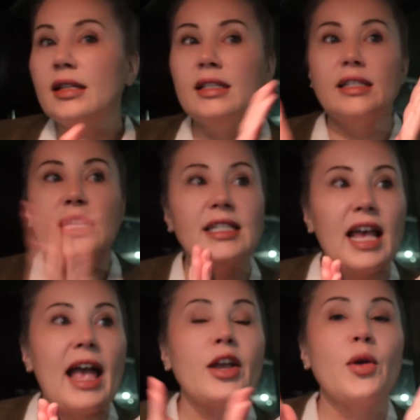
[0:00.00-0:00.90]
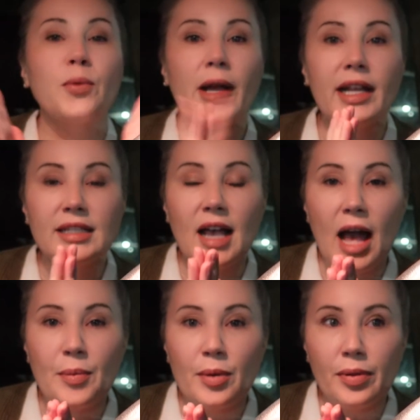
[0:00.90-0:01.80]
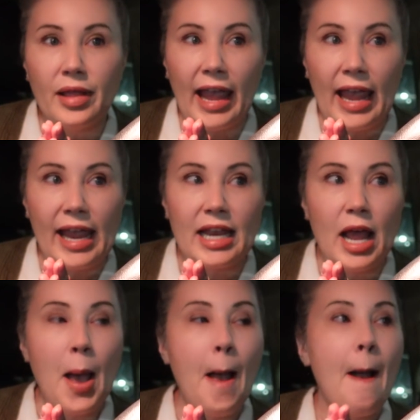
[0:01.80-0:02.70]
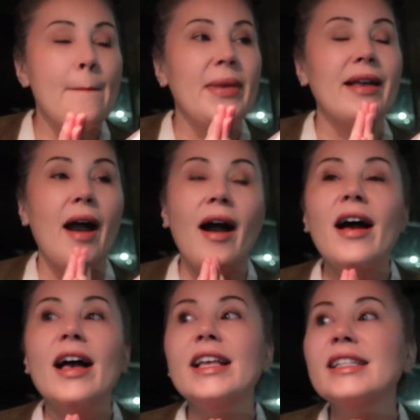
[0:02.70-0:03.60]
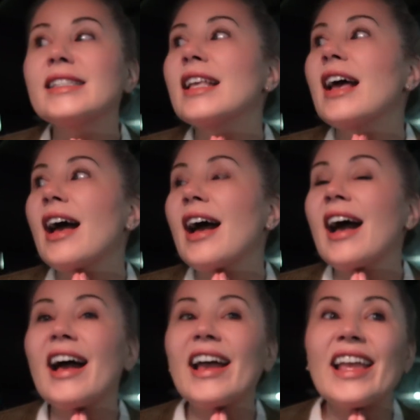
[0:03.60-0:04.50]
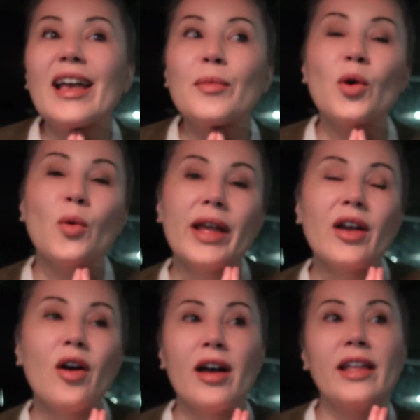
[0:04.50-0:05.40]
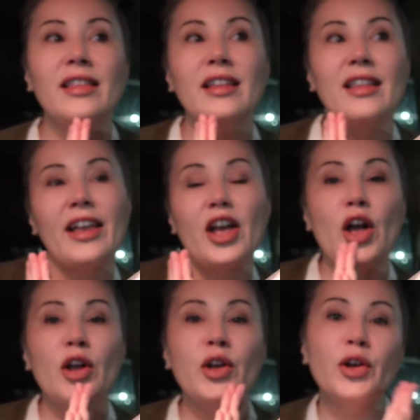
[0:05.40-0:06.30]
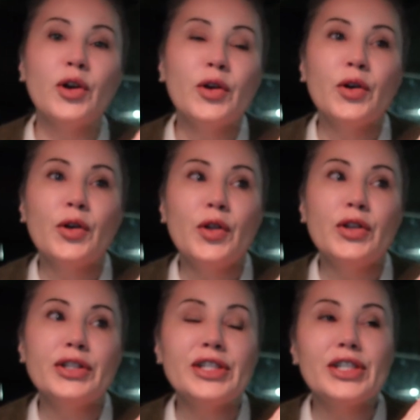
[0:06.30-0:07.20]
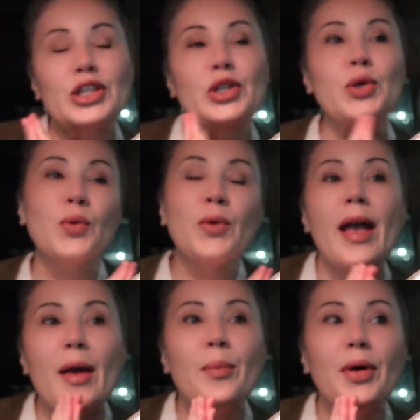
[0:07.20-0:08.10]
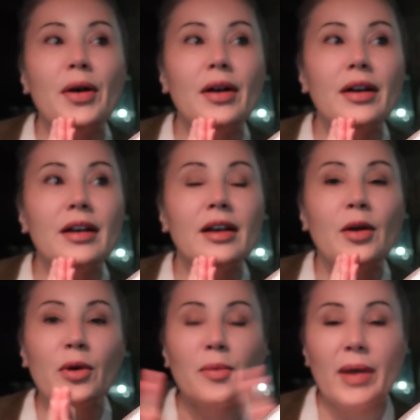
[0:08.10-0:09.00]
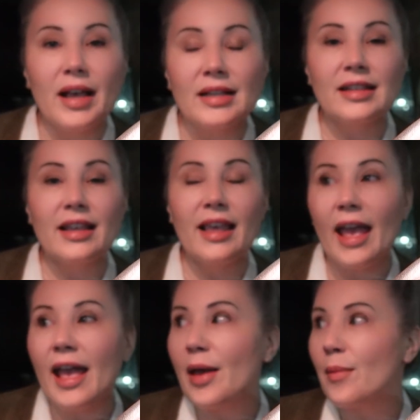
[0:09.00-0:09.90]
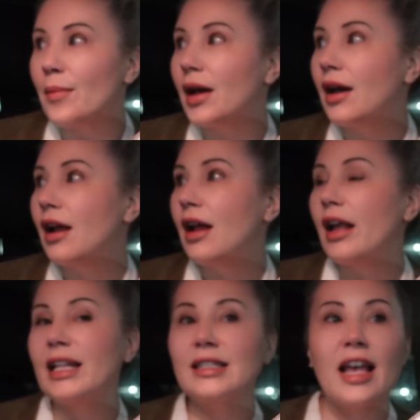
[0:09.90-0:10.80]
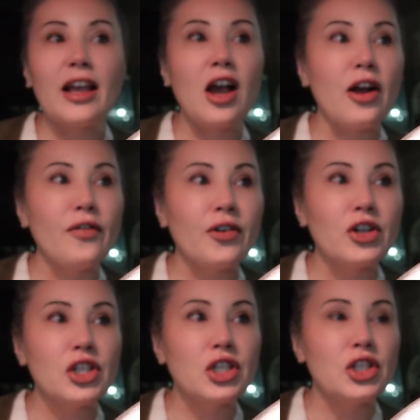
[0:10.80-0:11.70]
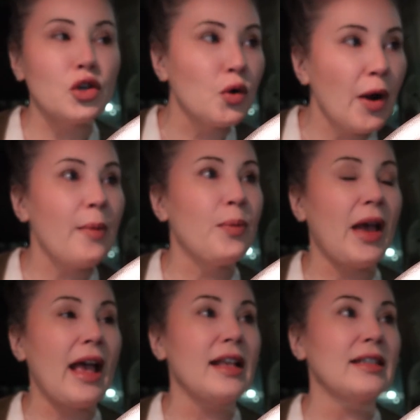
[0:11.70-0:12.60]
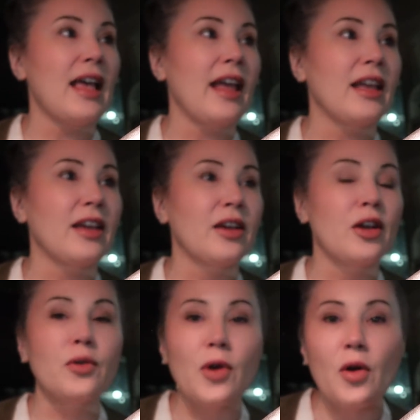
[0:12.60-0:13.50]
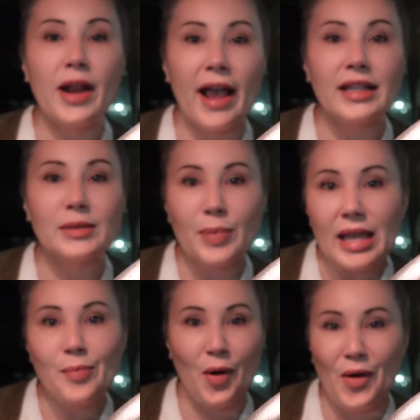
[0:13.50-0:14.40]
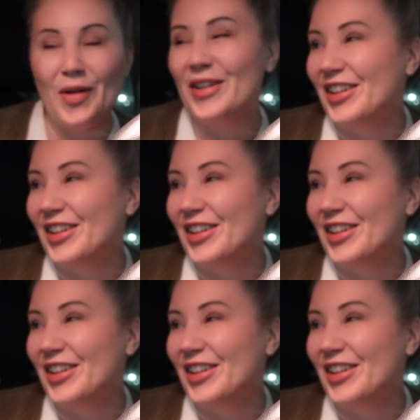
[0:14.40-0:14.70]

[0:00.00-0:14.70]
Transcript: SeaTac, ready to hop a plane because I am going on like a girls trip with my cousin Kim. It's like our first trip as like grown-ass people